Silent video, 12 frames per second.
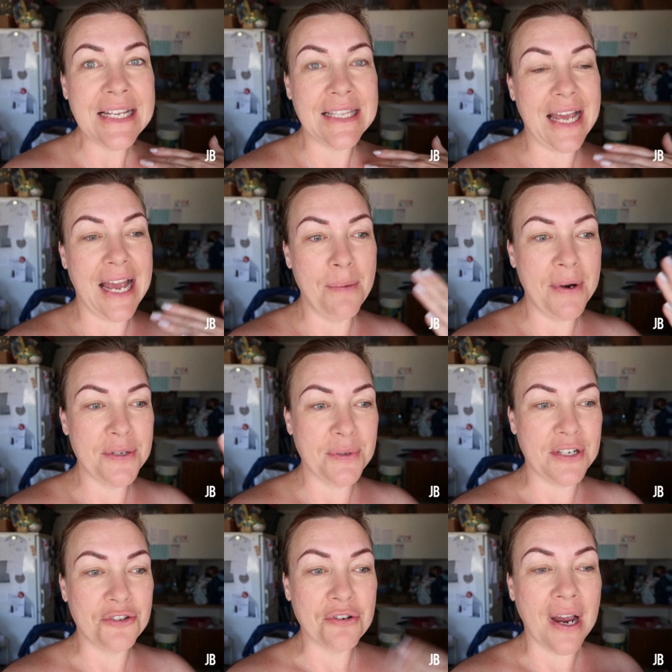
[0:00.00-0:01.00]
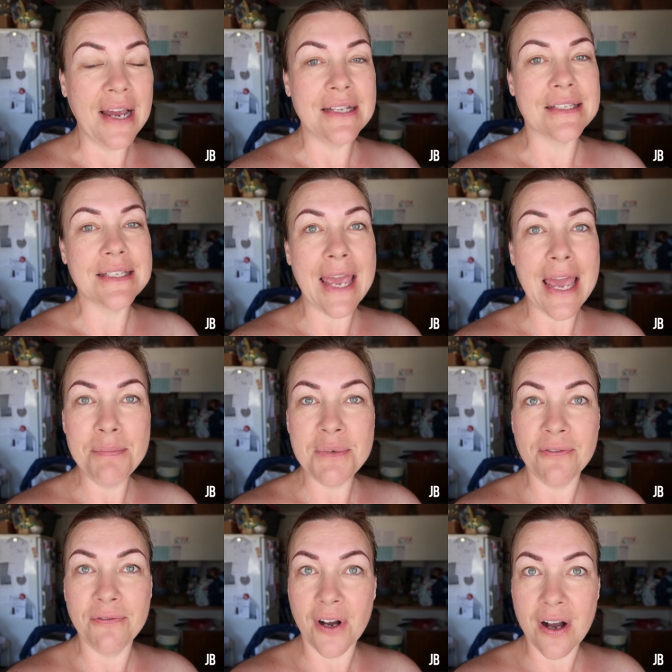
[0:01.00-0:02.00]
and the eyebrows were going to dry and scab
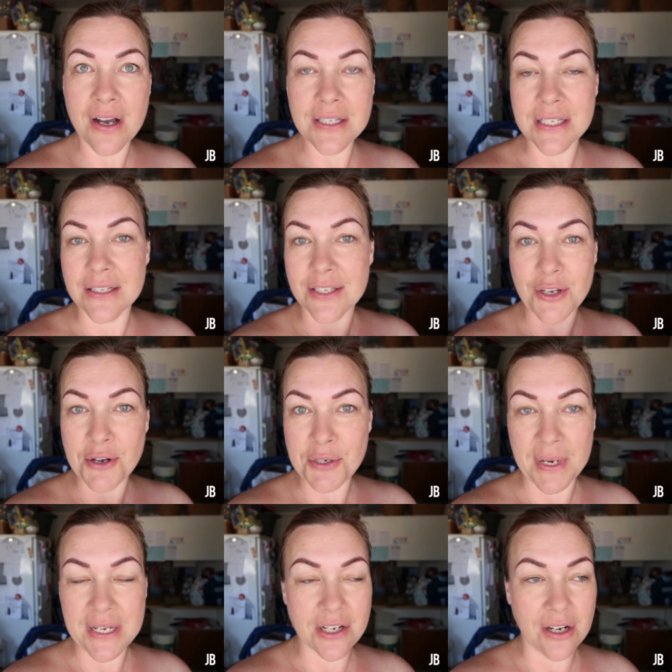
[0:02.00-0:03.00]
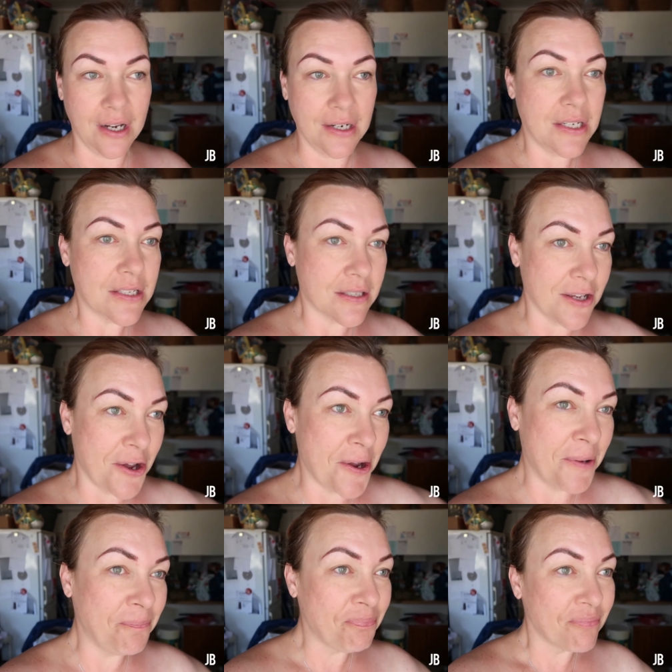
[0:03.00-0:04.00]
too fast. And so it went on.
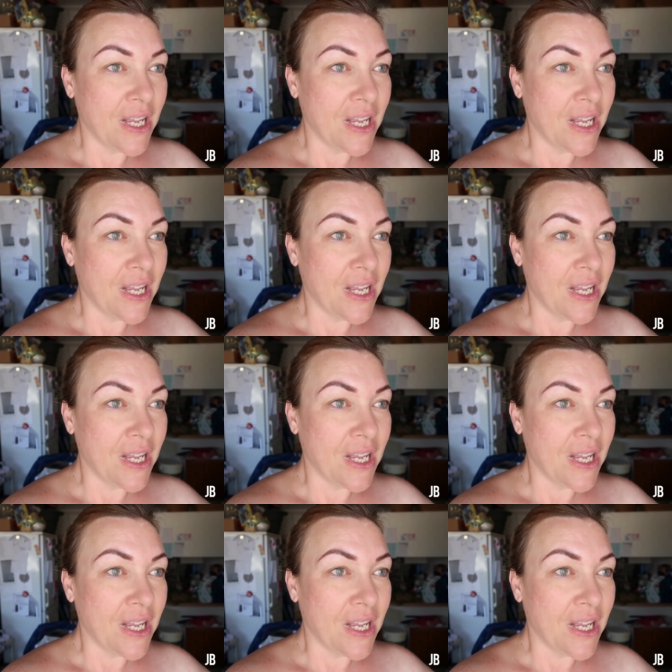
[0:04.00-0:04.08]
So